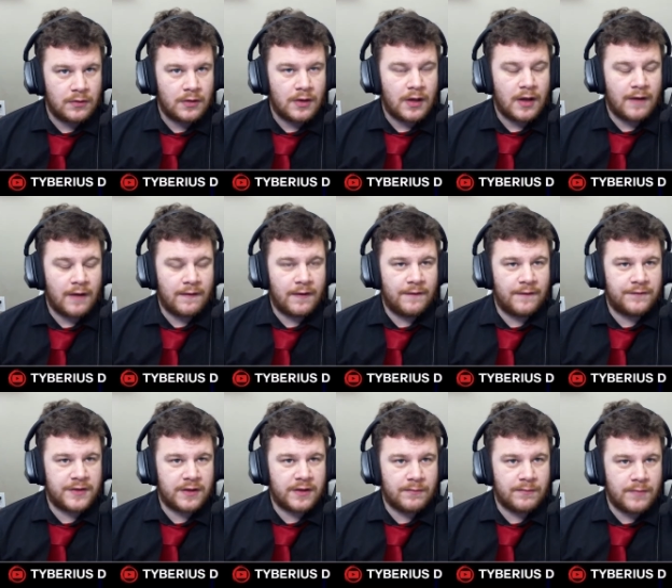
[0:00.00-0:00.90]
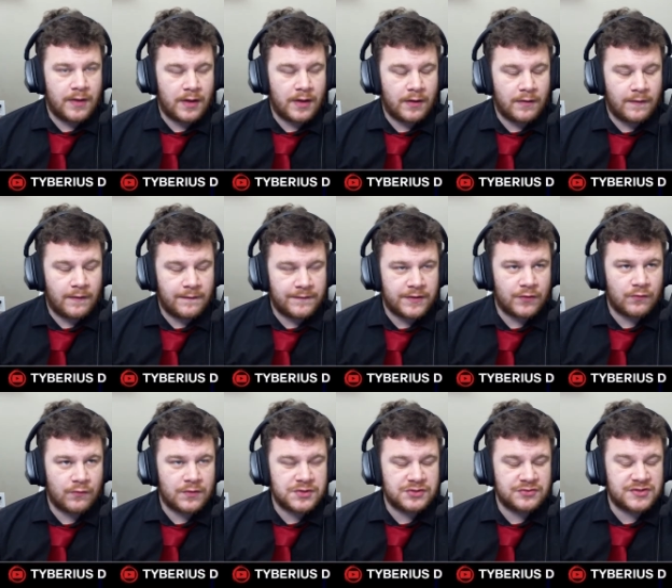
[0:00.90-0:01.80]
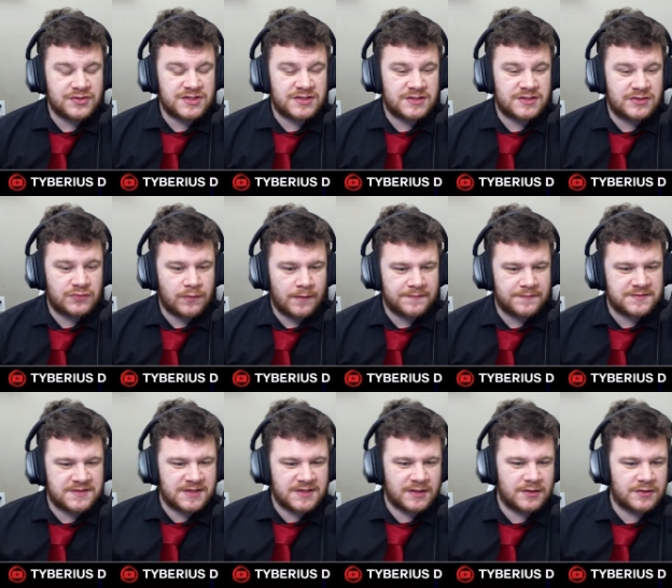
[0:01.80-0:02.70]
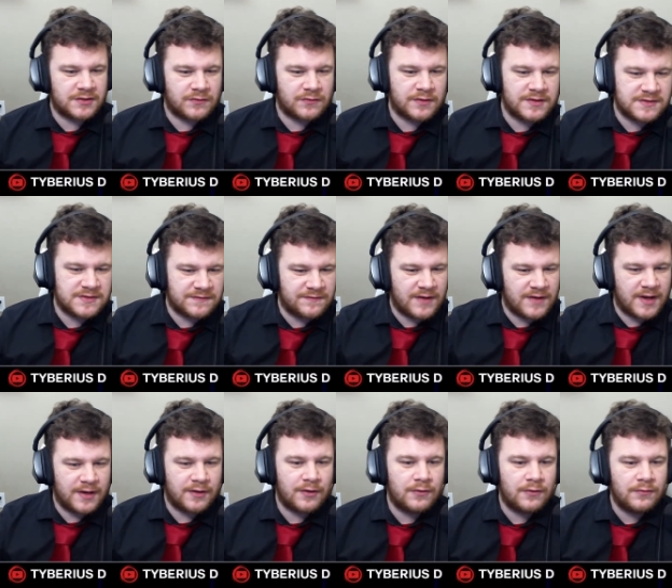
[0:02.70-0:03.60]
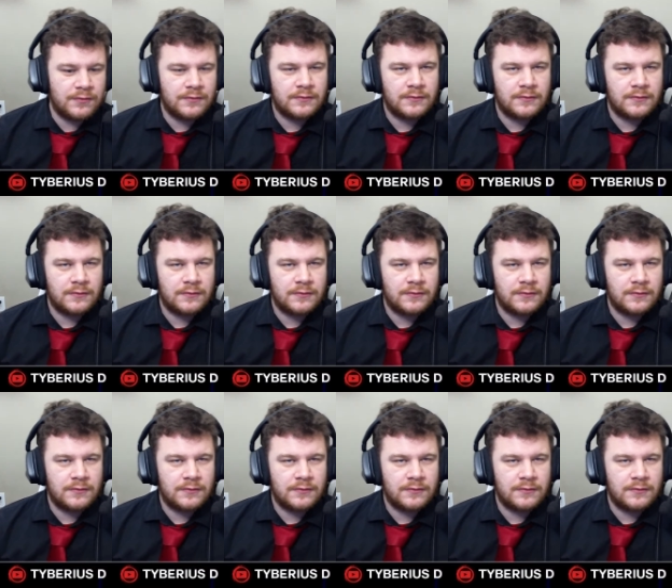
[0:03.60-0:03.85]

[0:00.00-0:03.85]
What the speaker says: of the original 12 signatories of NATO,